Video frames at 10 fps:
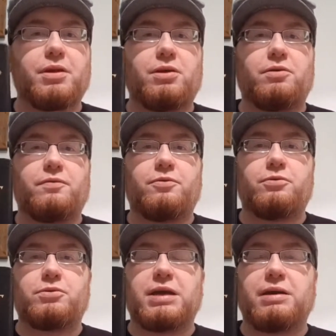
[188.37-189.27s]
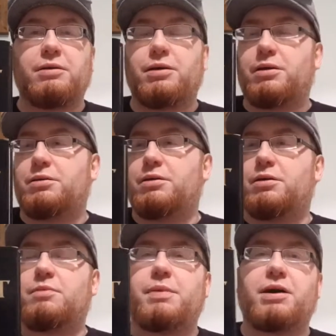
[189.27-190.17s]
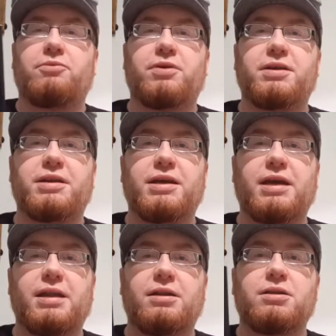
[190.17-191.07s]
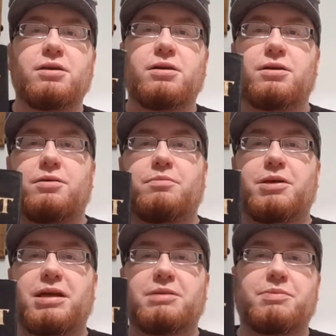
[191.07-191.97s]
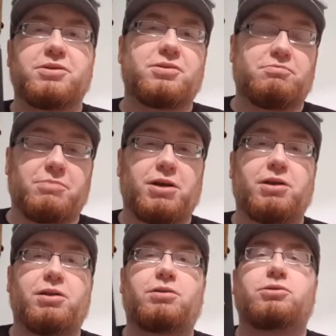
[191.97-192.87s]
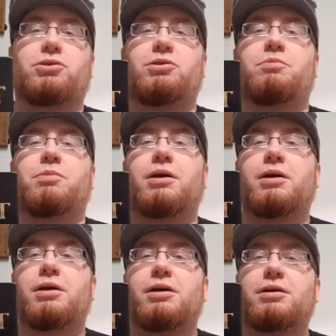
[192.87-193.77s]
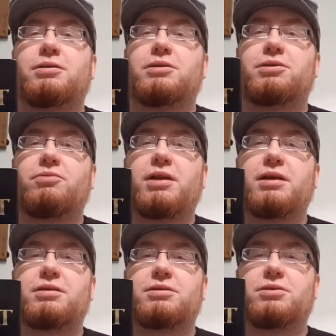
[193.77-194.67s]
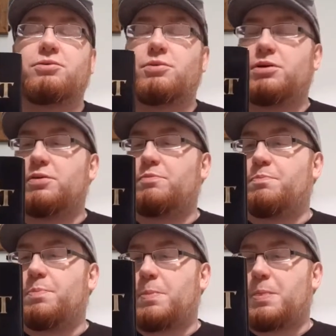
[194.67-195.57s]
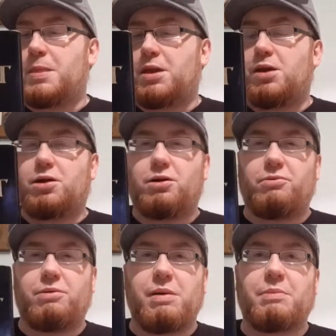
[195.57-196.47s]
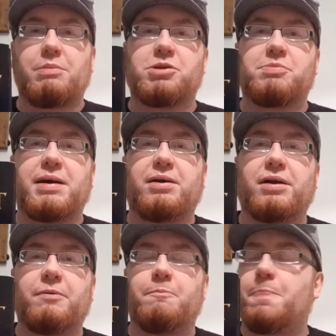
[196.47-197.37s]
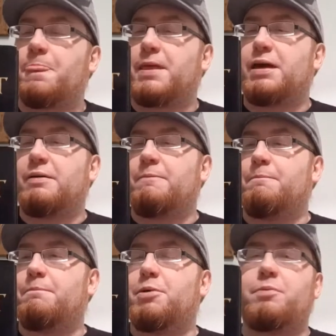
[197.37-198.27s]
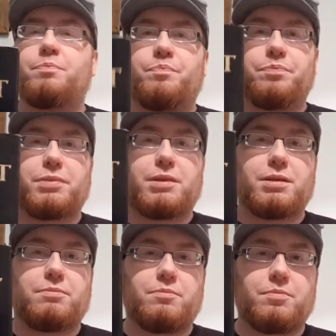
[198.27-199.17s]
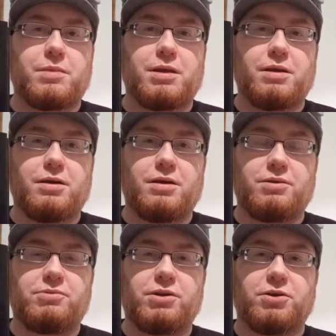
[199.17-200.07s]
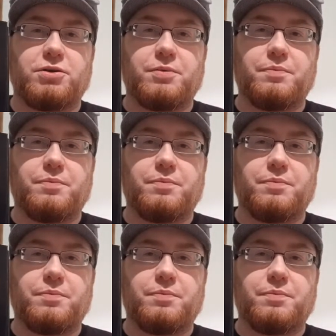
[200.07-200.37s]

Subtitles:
look forward to getting back and reading it again. It has been a long time since I read it, so I can't really remember much about it. But it's really good.